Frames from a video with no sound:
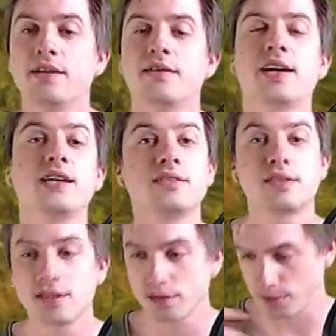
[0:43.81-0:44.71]
Tekken
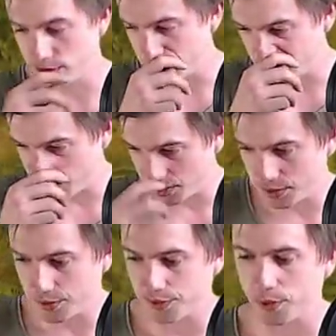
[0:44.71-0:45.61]
six was a return
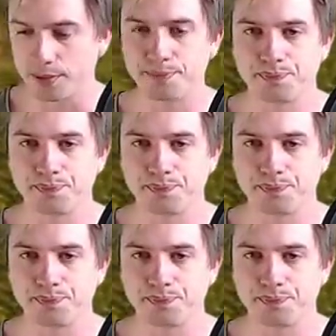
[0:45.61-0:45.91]
to form.